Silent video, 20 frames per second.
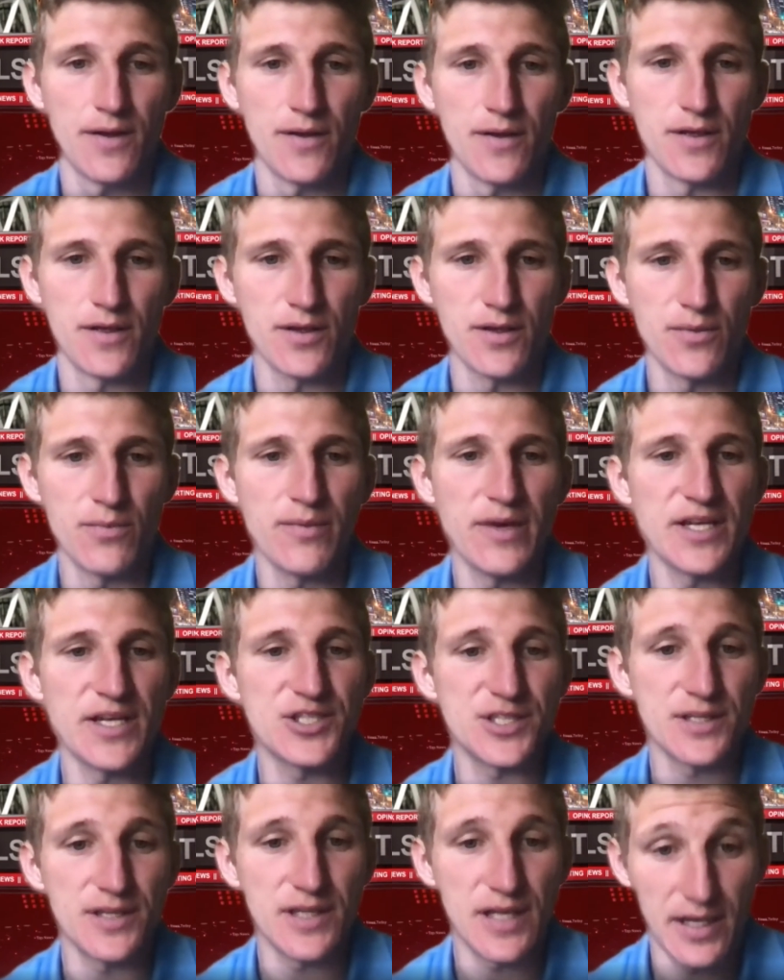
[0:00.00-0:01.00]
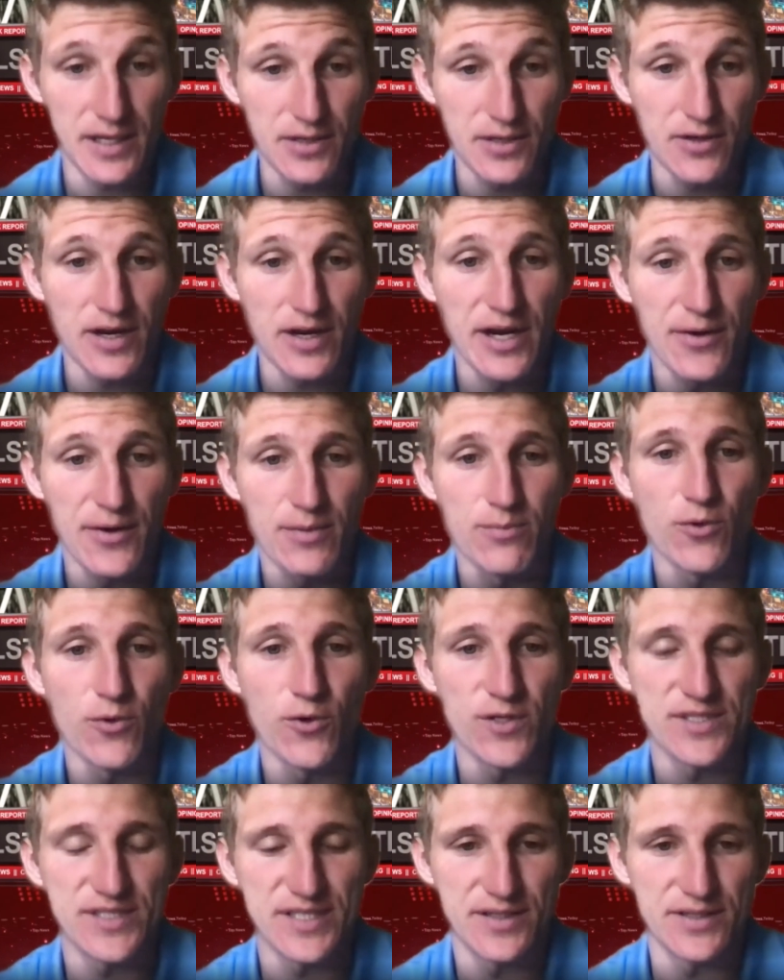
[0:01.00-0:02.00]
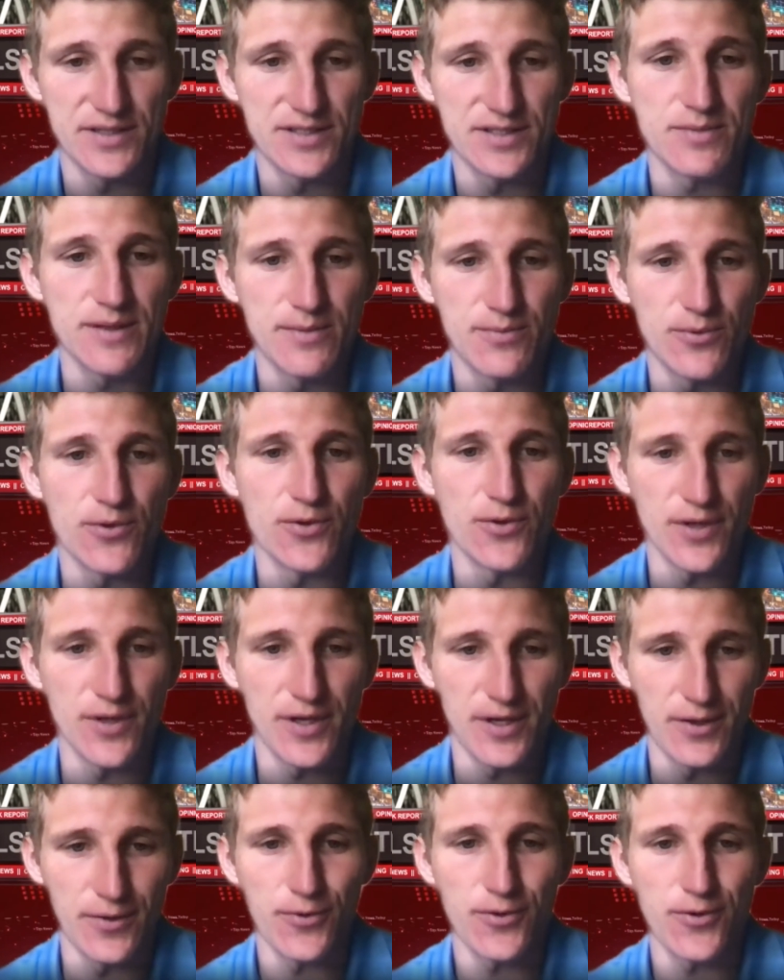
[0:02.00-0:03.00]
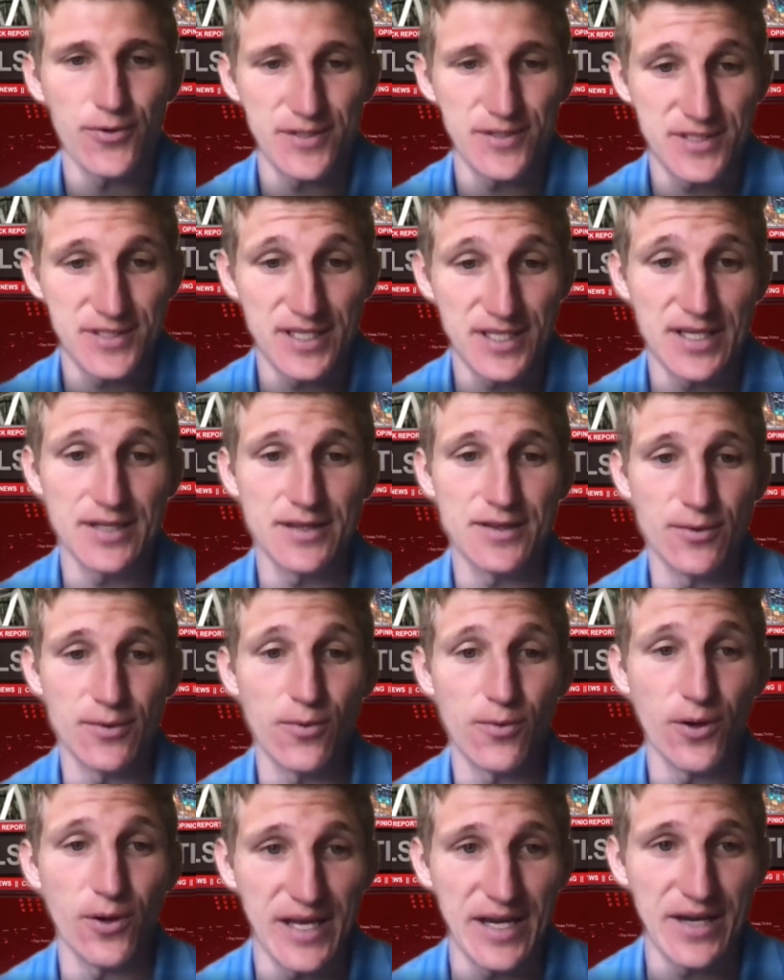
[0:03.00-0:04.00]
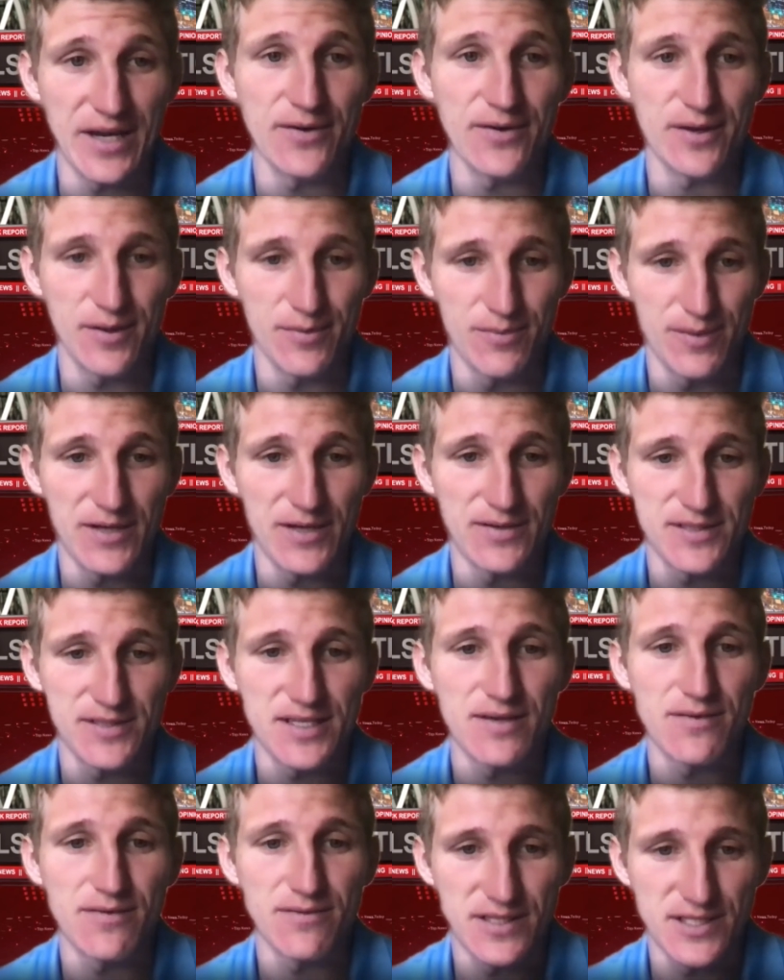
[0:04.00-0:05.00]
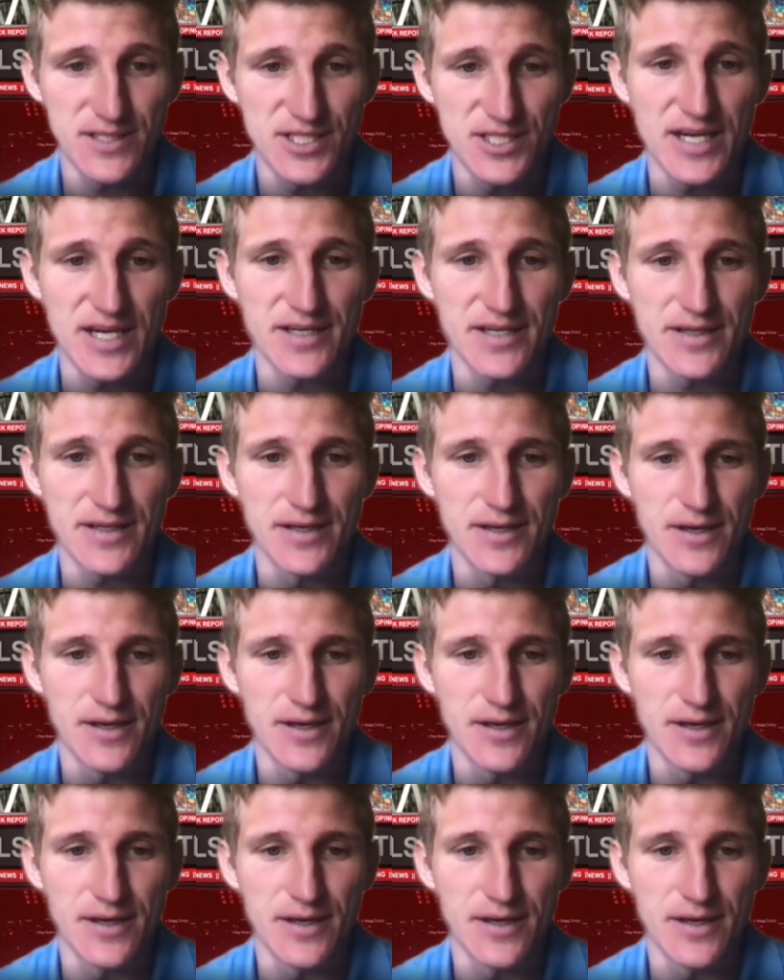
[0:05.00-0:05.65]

you mentioned that you're hiring more salespeople in order to get the word out about Safety Chat.